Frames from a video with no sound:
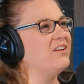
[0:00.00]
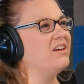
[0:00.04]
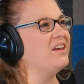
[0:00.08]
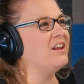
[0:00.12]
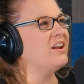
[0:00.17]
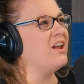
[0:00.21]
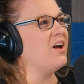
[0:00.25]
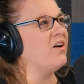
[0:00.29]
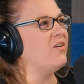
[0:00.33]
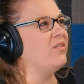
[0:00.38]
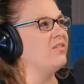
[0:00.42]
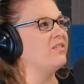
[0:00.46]
you
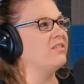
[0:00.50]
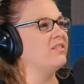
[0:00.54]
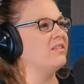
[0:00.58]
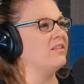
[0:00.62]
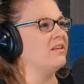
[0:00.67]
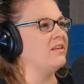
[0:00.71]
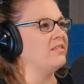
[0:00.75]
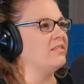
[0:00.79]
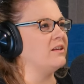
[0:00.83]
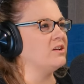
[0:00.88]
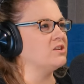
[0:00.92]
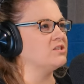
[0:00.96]
know,
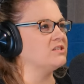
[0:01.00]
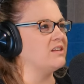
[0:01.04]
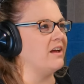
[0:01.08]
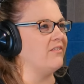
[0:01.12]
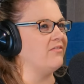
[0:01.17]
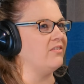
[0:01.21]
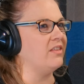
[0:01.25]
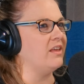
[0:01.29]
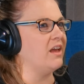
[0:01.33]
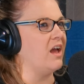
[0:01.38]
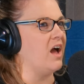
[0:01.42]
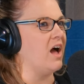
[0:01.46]
there's
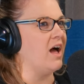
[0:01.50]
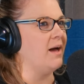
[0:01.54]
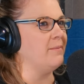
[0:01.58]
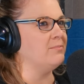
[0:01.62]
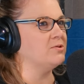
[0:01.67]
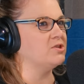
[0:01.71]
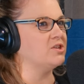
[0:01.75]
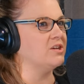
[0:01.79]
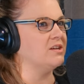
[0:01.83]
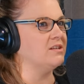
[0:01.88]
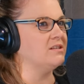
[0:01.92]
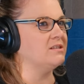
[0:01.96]
definitely
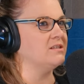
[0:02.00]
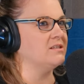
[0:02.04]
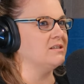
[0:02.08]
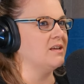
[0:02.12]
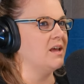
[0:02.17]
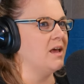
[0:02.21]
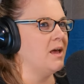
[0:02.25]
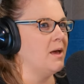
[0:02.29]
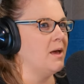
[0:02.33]
options.